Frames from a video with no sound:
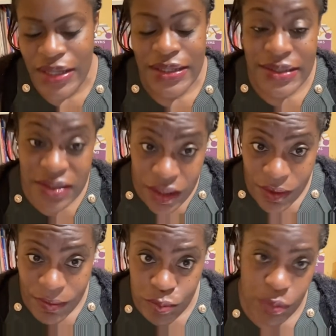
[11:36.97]

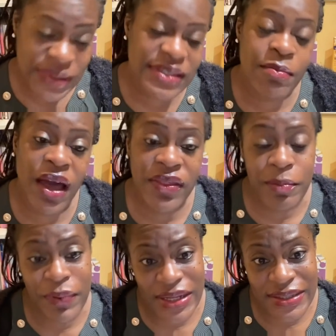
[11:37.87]
So some
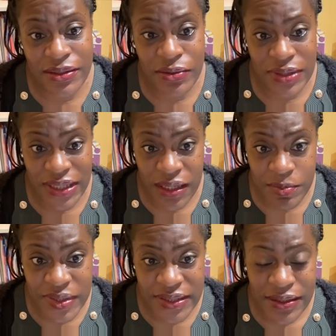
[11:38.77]
other practical
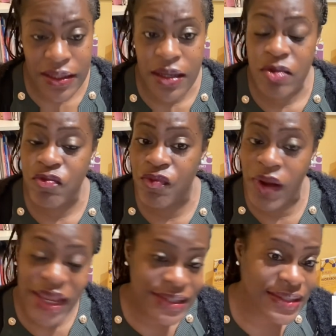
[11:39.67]
tips:
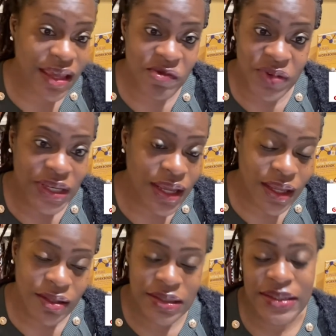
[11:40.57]
write every
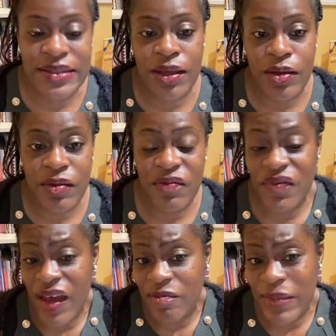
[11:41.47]
day. So
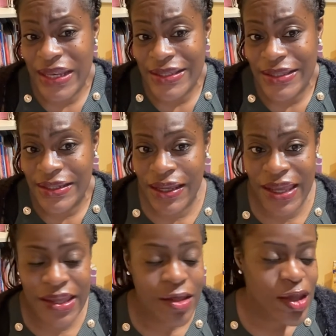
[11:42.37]
5 minutes a
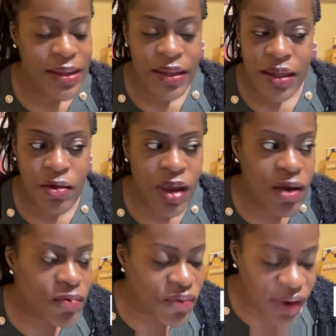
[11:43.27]
day,
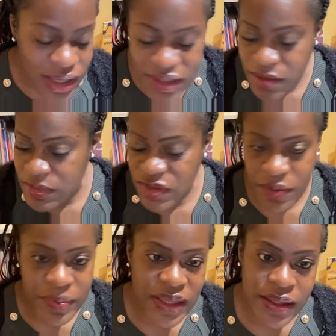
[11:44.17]
a random
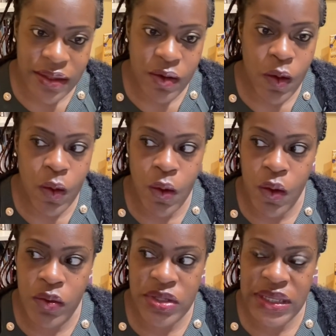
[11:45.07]
topic,
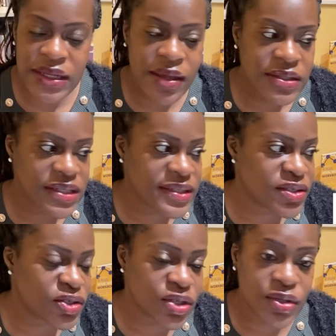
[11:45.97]
or
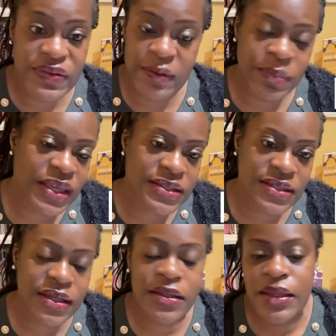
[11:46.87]
just choose a
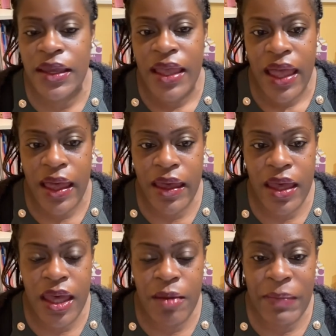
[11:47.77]
picture
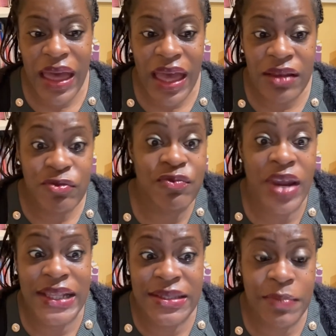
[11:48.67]
and
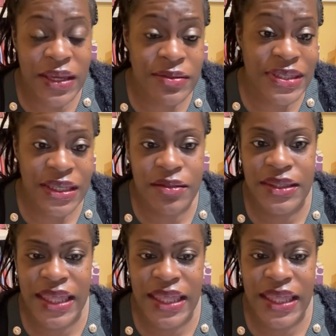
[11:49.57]
write about it.